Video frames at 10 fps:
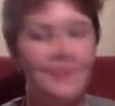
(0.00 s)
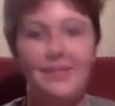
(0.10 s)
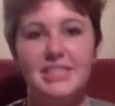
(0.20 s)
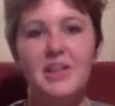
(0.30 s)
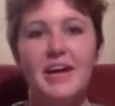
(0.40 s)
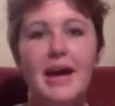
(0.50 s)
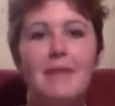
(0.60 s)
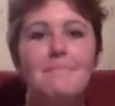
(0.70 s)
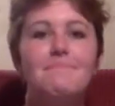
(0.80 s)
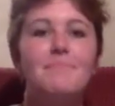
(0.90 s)
That's all I
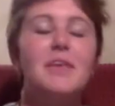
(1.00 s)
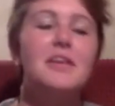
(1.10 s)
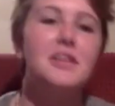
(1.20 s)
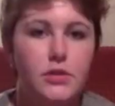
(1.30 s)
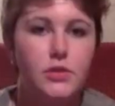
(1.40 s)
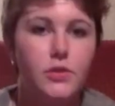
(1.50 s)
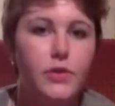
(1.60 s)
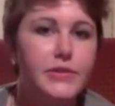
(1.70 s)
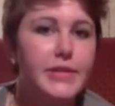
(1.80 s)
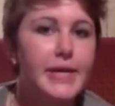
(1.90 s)
got. So
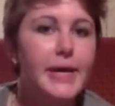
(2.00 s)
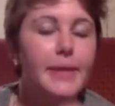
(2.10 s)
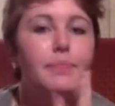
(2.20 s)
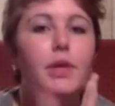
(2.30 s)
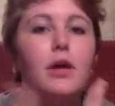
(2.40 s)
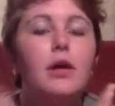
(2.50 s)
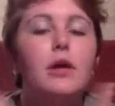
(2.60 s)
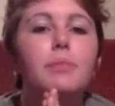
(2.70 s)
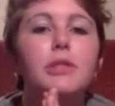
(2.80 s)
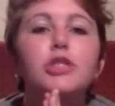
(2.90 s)
there's that.
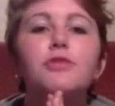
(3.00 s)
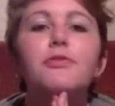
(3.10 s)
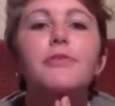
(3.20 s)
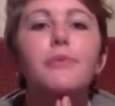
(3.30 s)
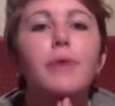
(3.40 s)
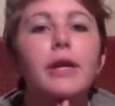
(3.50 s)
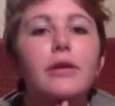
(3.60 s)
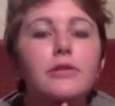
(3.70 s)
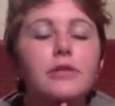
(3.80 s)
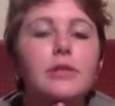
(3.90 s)
A bunch of fifth
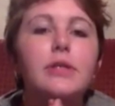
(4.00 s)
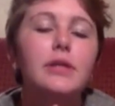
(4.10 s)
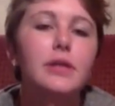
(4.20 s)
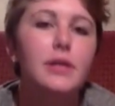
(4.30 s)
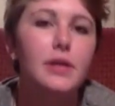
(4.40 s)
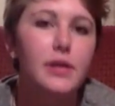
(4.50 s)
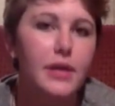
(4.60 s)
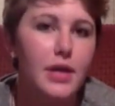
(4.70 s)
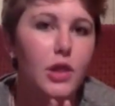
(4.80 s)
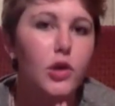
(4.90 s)
graders
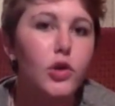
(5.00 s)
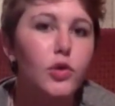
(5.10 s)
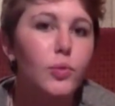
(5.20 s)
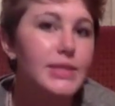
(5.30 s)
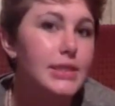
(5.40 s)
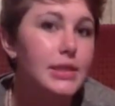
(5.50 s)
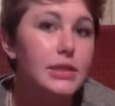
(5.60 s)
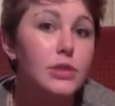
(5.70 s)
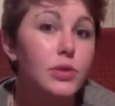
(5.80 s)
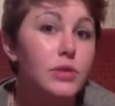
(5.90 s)
learned what sex
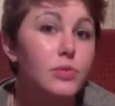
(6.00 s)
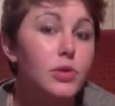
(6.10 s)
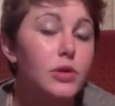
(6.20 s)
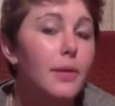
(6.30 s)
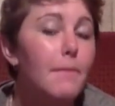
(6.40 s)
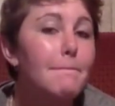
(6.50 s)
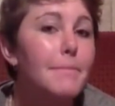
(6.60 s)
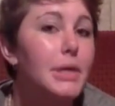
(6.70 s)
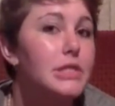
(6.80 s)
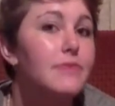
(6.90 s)
toys were
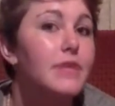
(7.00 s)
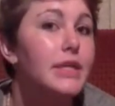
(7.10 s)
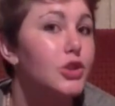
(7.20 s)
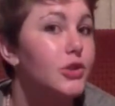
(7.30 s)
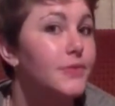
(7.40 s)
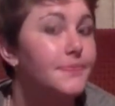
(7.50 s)
because of nature.